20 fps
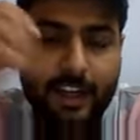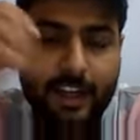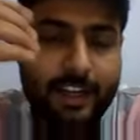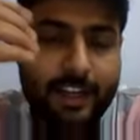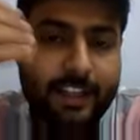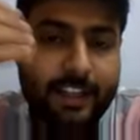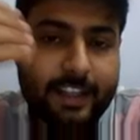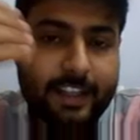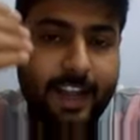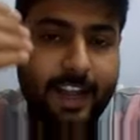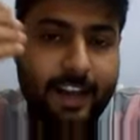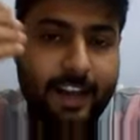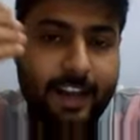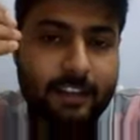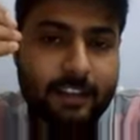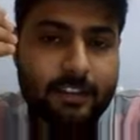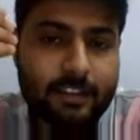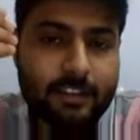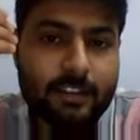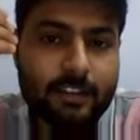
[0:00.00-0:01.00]
it
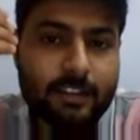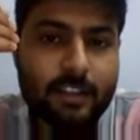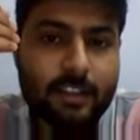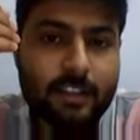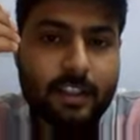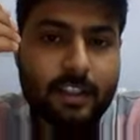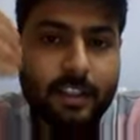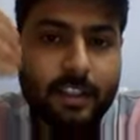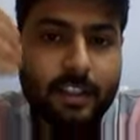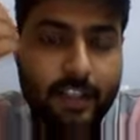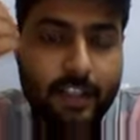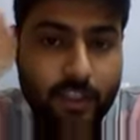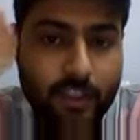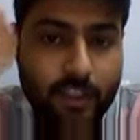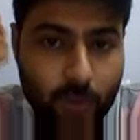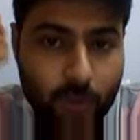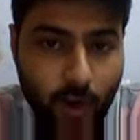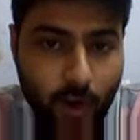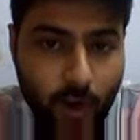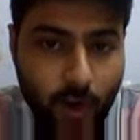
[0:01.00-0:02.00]
can
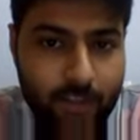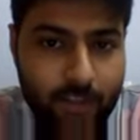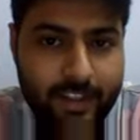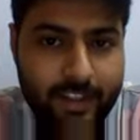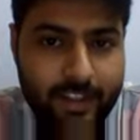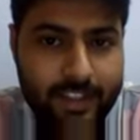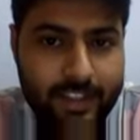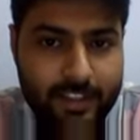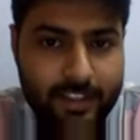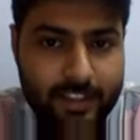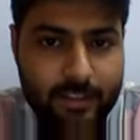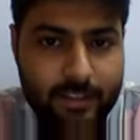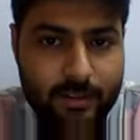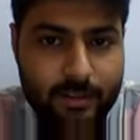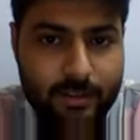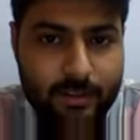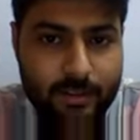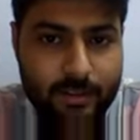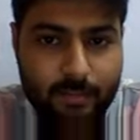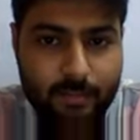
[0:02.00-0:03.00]
dissolve in it
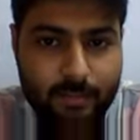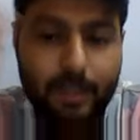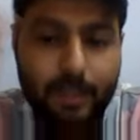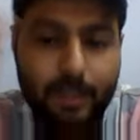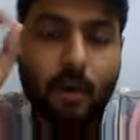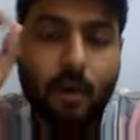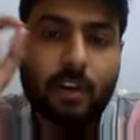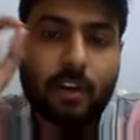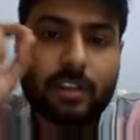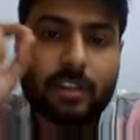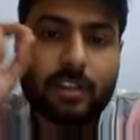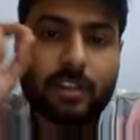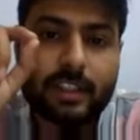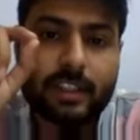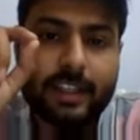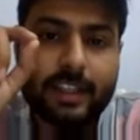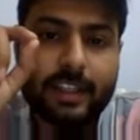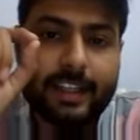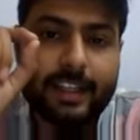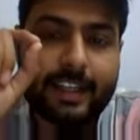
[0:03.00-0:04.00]
because
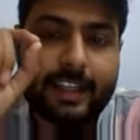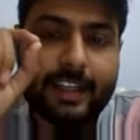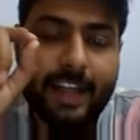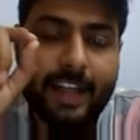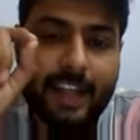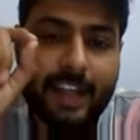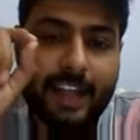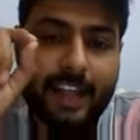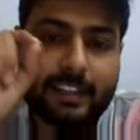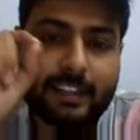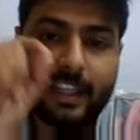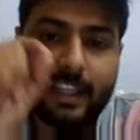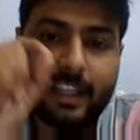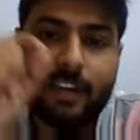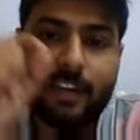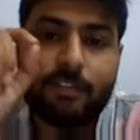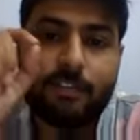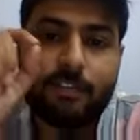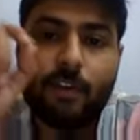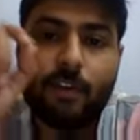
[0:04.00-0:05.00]
it has
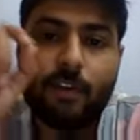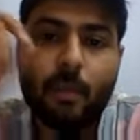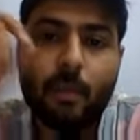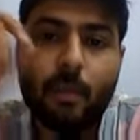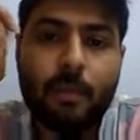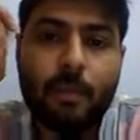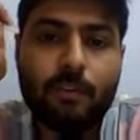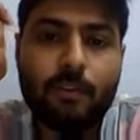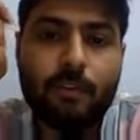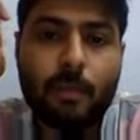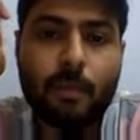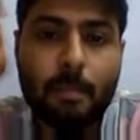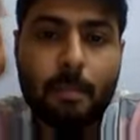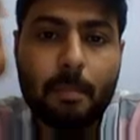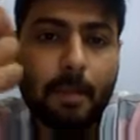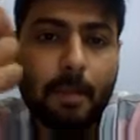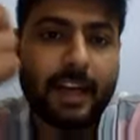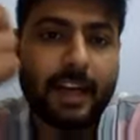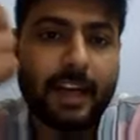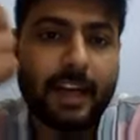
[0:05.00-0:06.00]
in form of
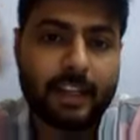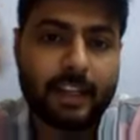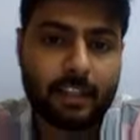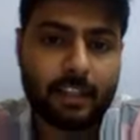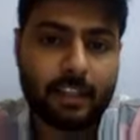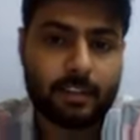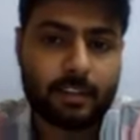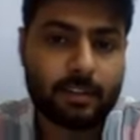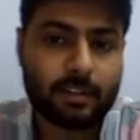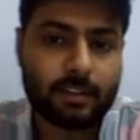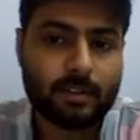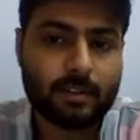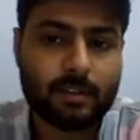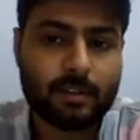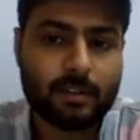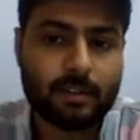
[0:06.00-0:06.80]
particles.